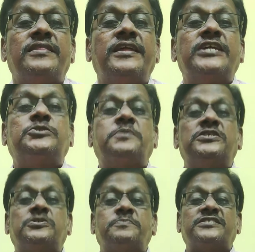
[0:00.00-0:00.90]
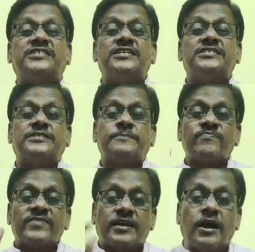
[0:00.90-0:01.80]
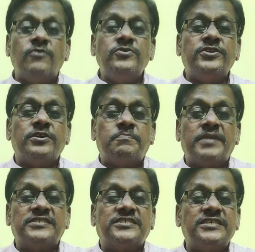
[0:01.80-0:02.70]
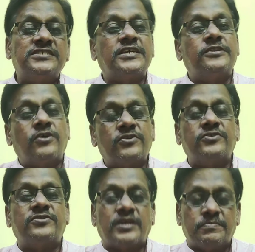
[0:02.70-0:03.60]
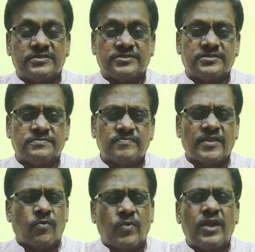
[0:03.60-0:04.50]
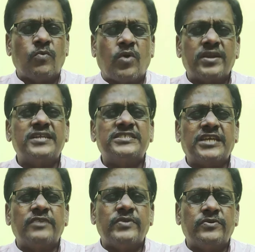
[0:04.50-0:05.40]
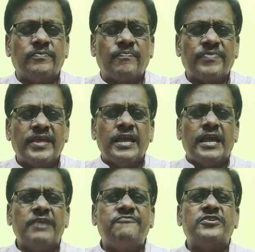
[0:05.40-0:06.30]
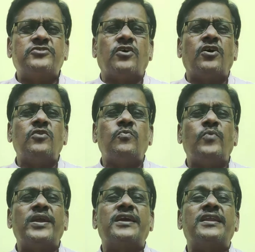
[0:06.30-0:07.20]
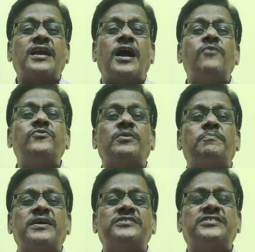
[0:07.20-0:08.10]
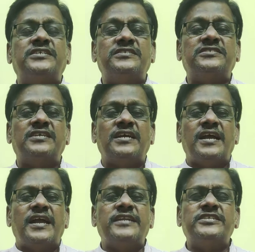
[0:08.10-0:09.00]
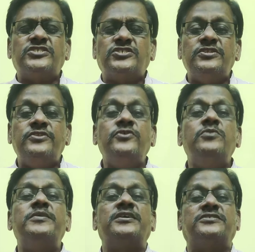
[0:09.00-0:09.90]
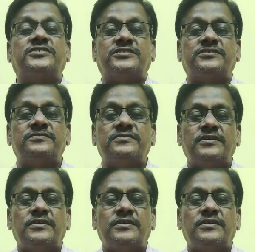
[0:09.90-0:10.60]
The next principle says, count your blessings and not your troubles. Well, what else can we do? If at all we can count our blessings, it is numerous.